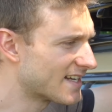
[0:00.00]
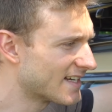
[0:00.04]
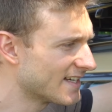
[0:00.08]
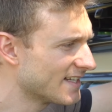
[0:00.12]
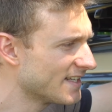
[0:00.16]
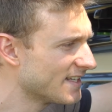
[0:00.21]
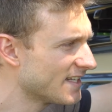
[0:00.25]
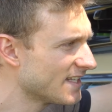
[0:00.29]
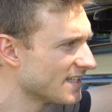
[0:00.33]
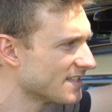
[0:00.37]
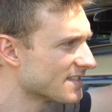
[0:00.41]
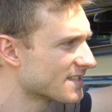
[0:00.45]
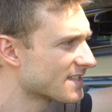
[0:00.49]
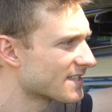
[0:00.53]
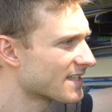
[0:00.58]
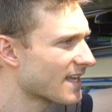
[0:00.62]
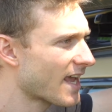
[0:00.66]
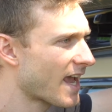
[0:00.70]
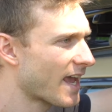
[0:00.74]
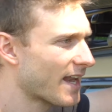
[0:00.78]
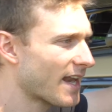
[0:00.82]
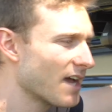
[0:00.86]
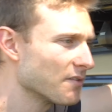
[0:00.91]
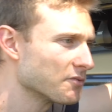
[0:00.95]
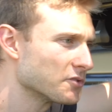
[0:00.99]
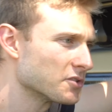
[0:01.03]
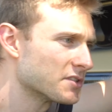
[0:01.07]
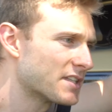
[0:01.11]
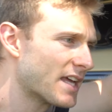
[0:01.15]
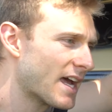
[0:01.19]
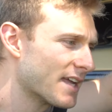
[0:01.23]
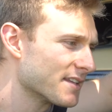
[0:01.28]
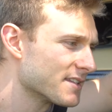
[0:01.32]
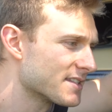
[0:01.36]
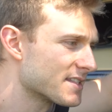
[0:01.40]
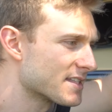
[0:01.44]
clean it, and after
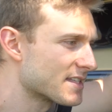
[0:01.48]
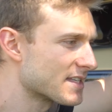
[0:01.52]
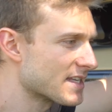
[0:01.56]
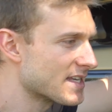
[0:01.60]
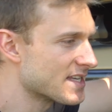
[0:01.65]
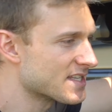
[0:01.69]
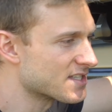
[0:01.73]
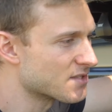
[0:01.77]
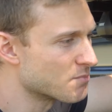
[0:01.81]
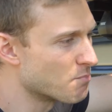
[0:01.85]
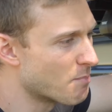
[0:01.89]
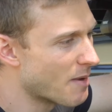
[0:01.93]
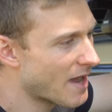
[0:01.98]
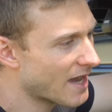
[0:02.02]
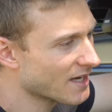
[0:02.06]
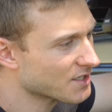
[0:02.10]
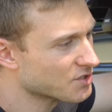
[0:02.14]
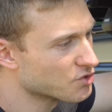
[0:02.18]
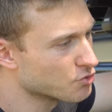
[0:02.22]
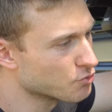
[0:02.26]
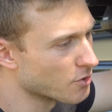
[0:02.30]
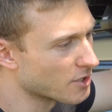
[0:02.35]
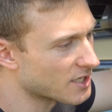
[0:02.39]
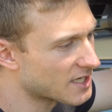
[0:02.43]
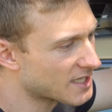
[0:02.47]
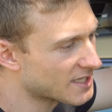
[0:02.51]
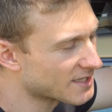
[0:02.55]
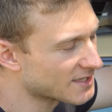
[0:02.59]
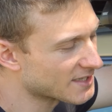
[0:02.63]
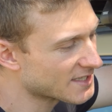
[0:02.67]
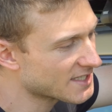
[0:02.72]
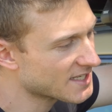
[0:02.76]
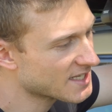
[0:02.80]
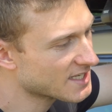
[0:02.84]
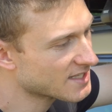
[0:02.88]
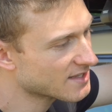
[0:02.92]
that is back to a
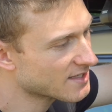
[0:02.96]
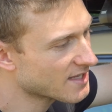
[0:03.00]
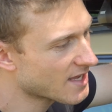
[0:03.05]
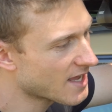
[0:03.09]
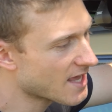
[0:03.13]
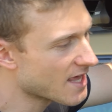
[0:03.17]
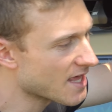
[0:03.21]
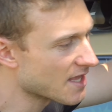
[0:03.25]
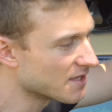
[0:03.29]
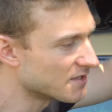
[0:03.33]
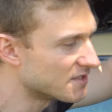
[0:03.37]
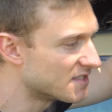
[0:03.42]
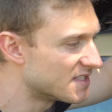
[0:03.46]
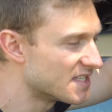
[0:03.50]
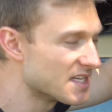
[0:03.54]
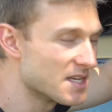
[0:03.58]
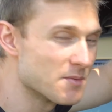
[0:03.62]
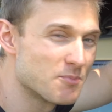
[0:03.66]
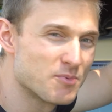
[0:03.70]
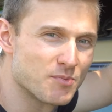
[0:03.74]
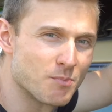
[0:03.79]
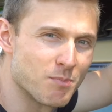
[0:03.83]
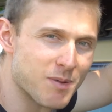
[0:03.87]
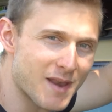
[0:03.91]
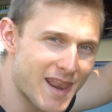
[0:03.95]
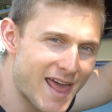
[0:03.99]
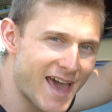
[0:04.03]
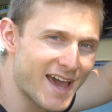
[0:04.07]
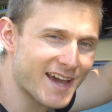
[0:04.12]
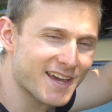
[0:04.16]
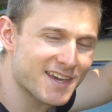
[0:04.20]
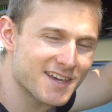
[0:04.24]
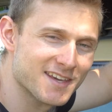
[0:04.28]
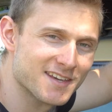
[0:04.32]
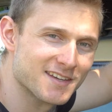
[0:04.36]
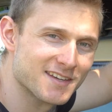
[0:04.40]
clean deep black.